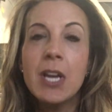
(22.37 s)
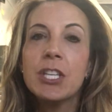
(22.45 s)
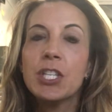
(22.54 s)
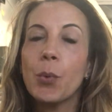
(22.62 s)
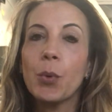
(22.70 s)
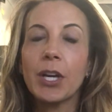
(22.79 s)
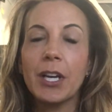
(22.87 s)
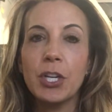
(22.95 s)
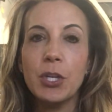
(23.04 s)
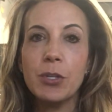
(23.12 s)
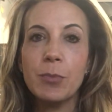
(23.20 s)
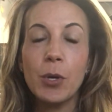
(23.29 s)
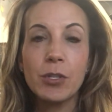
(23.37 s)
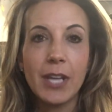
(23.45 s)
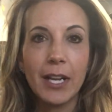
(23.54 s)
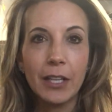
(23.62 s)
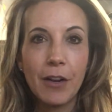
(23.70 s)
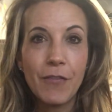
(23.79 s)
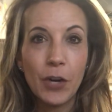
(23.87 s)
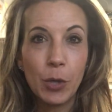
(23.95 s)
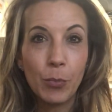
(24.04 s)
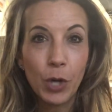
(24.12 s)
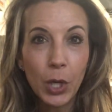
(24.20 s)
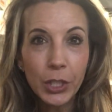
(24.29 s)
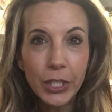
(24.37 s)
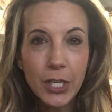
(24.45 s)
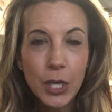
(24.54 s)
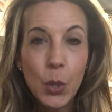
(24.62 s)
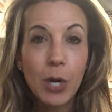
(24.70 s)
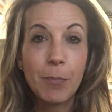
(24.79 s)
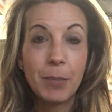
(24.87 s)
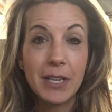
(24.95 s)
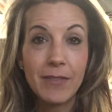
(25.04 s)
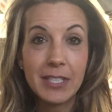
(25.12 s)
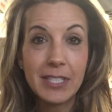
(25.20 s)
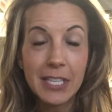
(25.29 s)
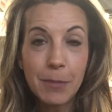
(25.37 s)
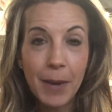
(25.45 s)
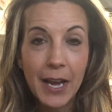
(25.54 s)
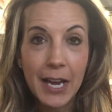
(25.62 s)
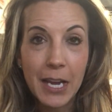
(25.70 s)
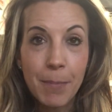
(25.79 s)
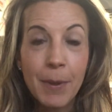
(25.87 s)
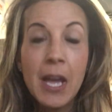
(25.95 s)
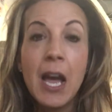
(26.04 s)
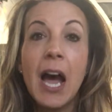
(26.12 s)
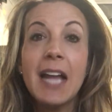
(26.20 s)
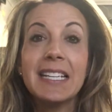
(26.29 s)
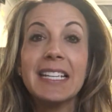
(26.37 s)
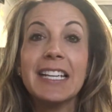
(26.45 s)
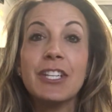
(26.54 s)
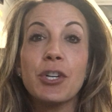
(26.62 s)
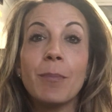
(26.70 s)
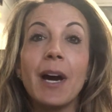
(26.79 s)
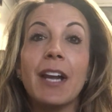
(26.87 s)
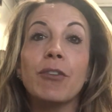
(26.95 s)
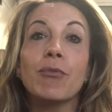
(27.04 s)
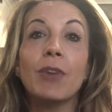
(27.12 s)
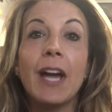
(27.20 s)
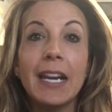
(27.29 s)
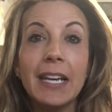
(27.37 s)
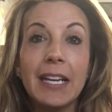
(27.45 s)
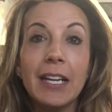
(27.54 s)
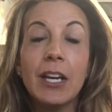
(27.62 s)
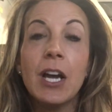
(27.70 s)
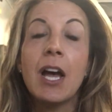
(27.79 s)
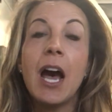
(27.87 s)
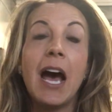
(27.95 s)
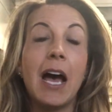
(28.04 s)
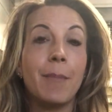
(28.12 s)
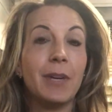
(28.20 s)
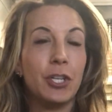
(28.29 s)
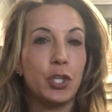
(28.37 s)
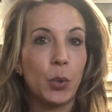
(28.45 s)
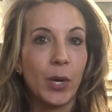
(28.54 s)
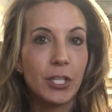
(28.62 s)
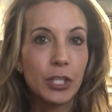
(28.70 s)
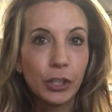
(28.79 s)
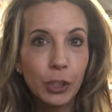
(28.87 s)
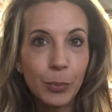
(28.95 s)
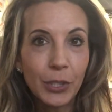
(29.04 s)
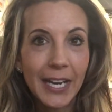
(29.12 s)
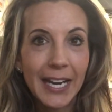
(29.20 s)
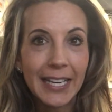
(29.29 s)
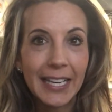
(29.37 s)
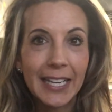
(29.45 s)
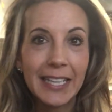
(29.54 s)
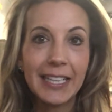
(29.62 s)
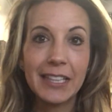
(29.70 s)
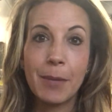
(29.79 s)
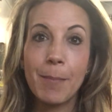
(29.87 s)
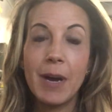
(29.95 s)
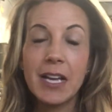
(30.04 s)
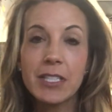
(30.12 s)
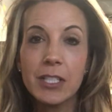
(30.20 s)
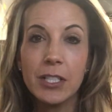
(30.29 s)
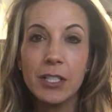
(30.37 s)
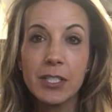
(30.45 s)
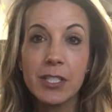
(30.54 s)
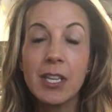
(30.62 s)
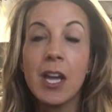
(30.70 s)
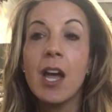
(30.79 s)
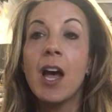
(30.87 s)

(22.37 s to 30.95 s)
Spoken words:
So we're going to use most likely a foam roller or a PVC pipe to get your body ready, get joints lubricated, get the muscles